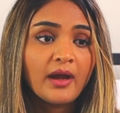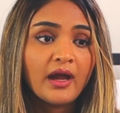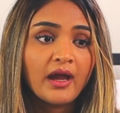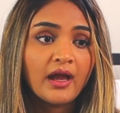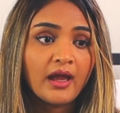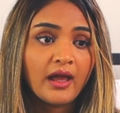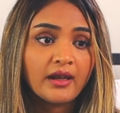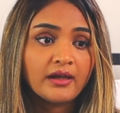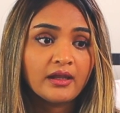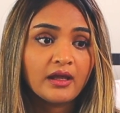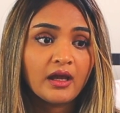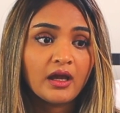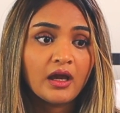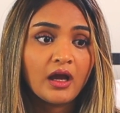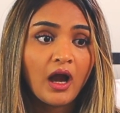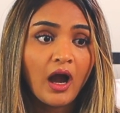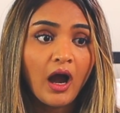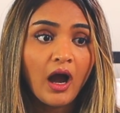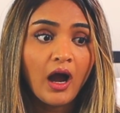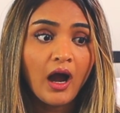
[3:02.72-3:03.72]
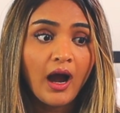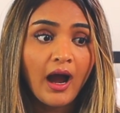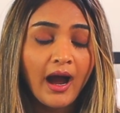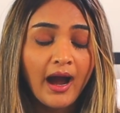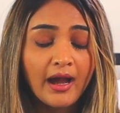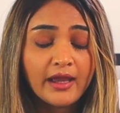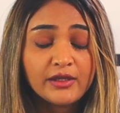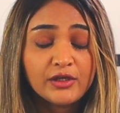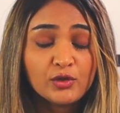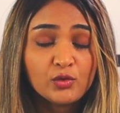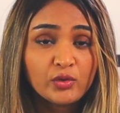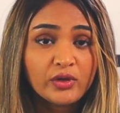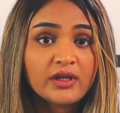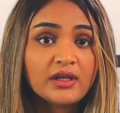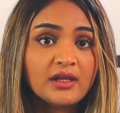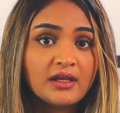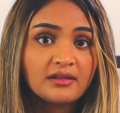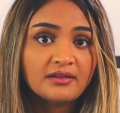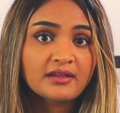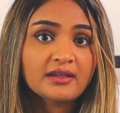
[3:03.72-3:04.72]
and you can
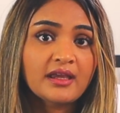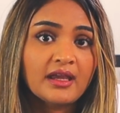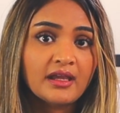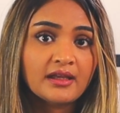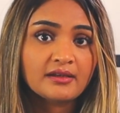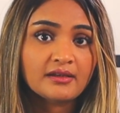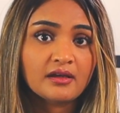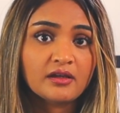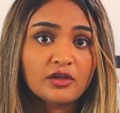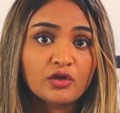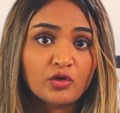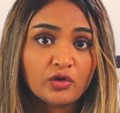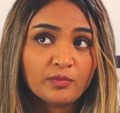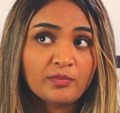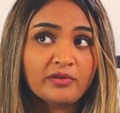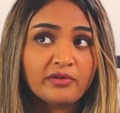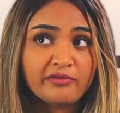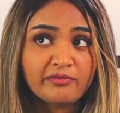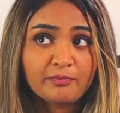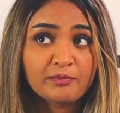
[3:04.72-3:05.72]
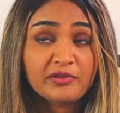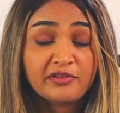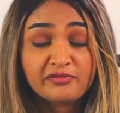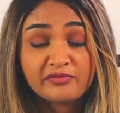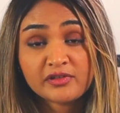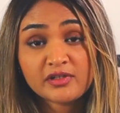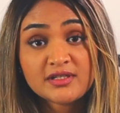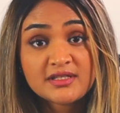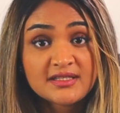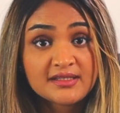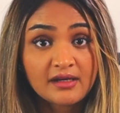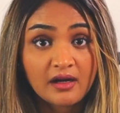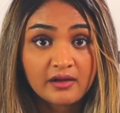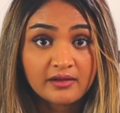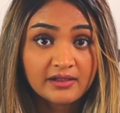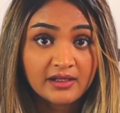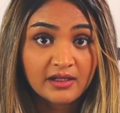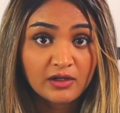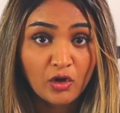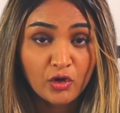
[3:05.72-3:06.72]
indicate your preferred
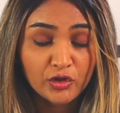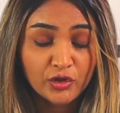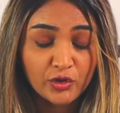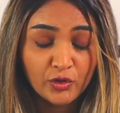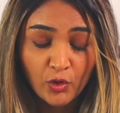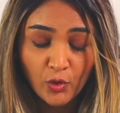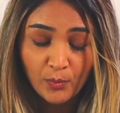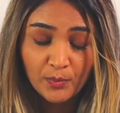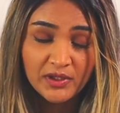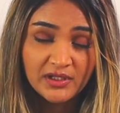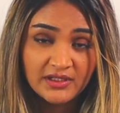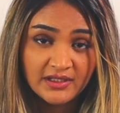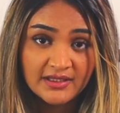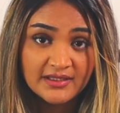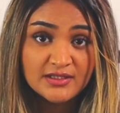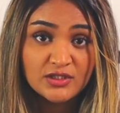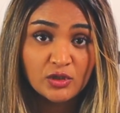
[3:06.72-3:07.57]
start date on your OPT.